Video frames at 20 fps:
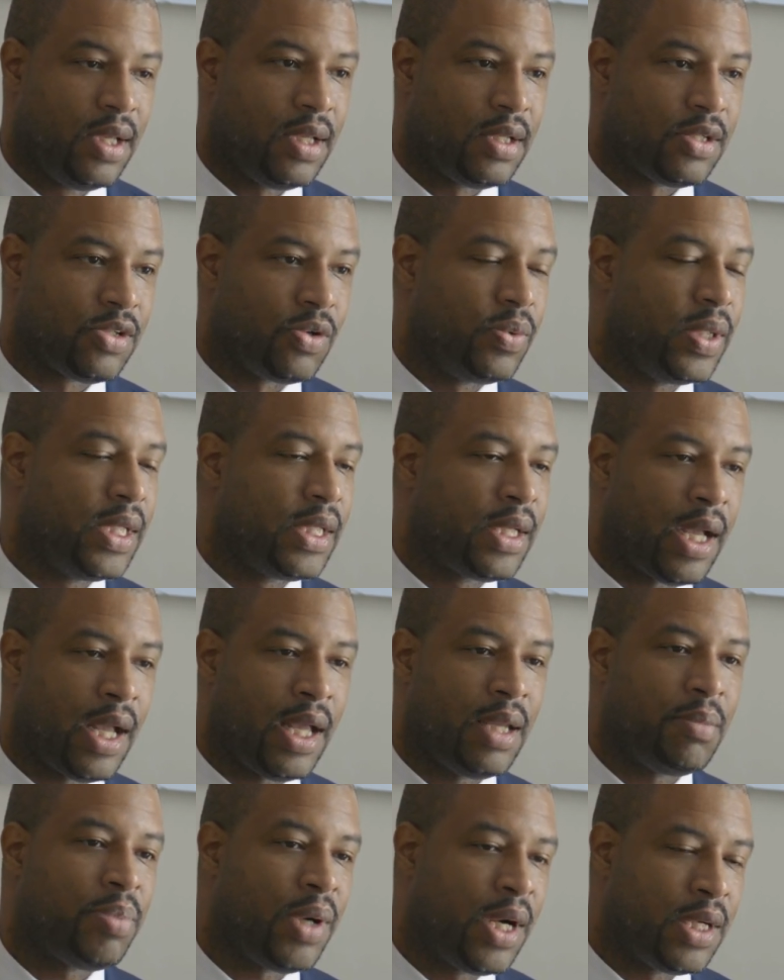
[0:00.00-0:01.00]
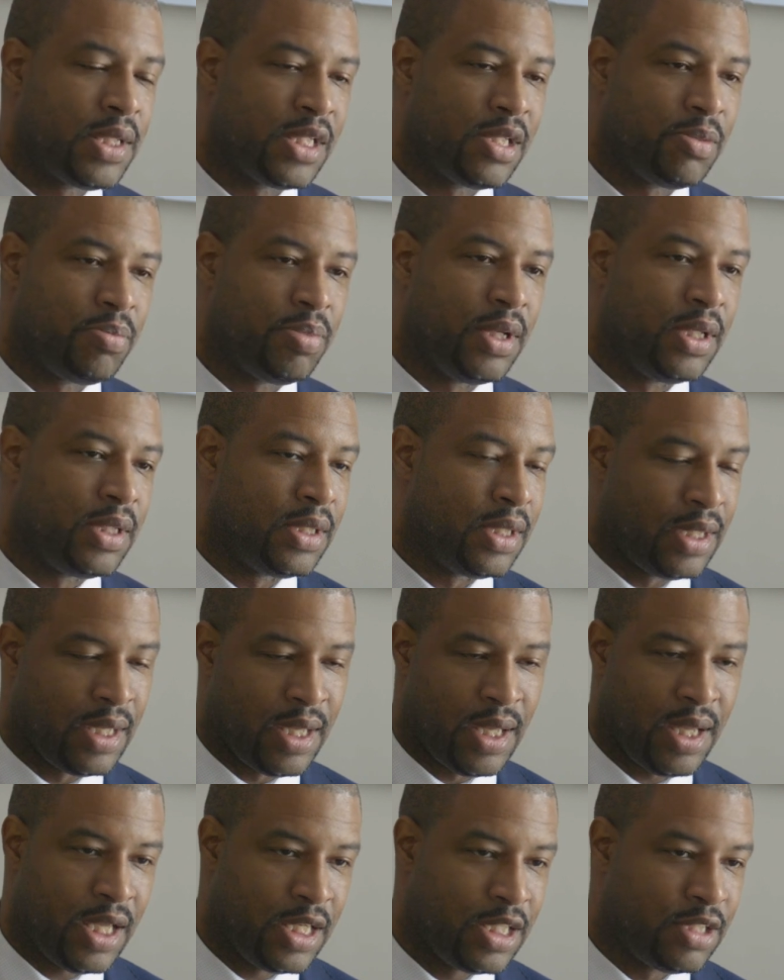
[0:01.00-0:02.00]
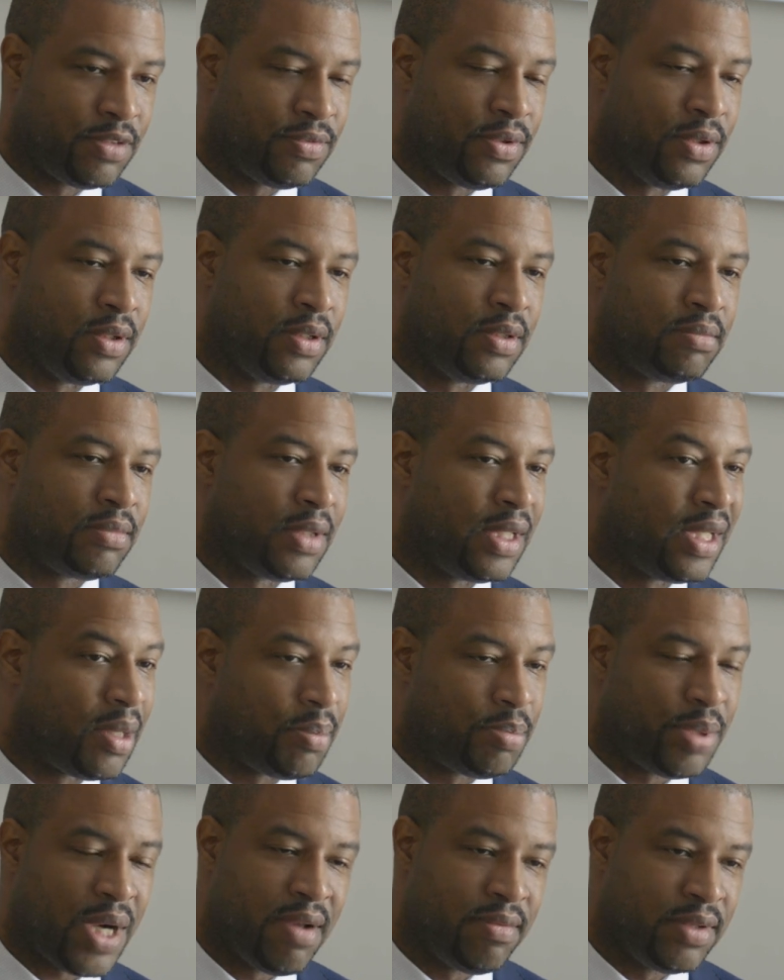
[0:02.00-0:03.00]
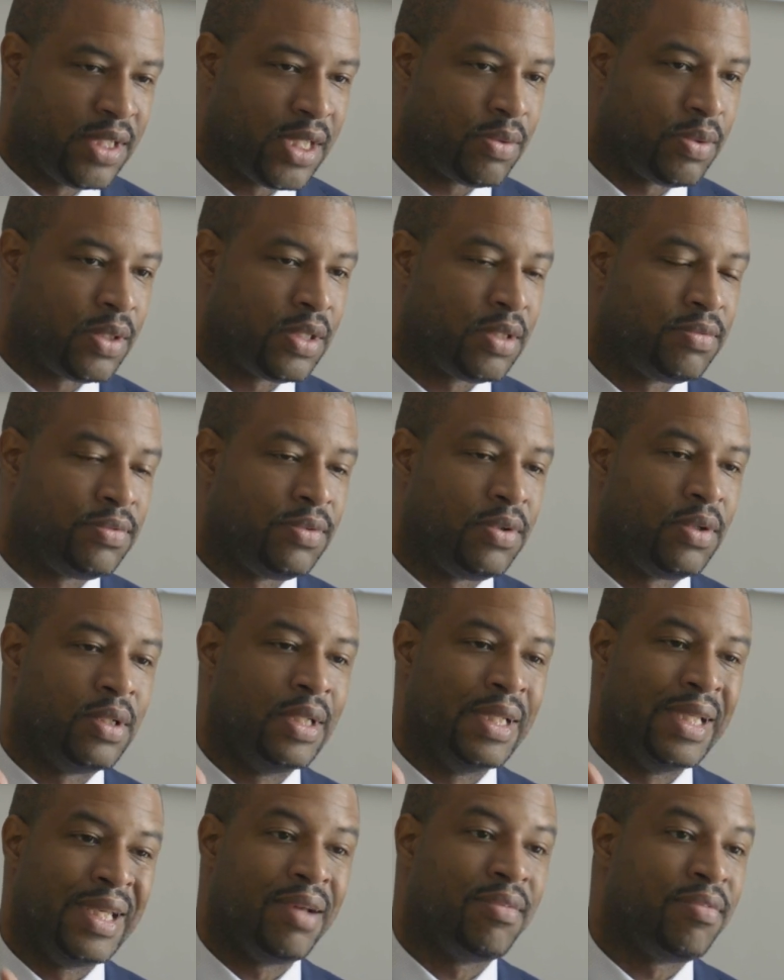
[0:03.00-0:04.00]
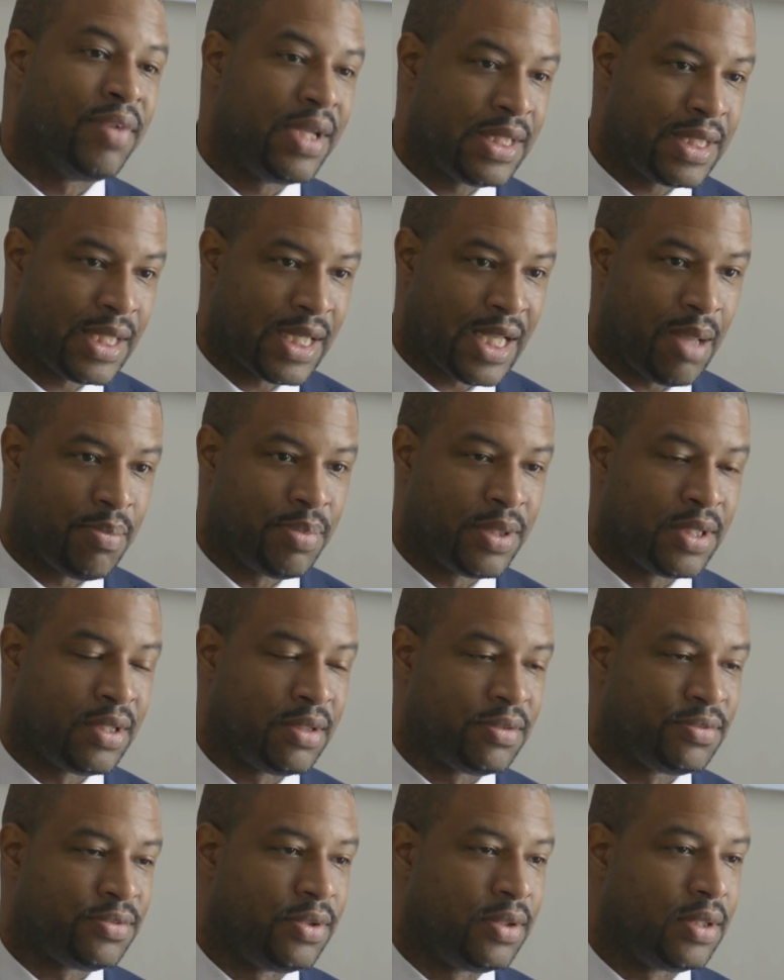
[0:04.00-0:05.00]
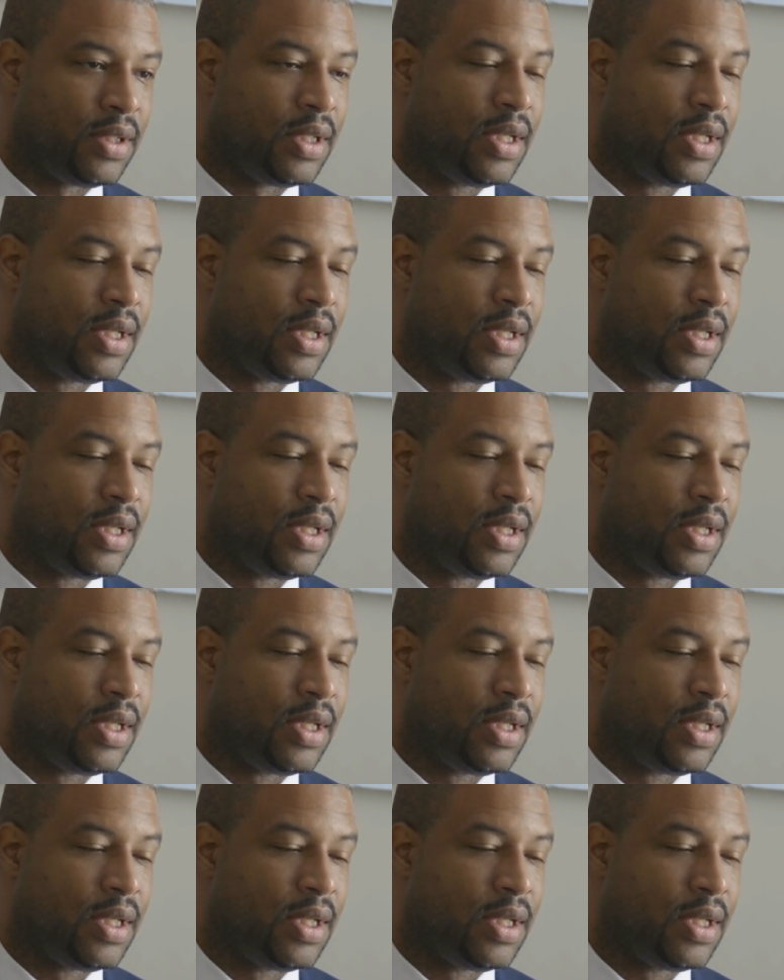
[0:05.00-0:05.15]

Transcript: So we can't participate in a hedge fund, in a private equity fund, in a venture capital fund.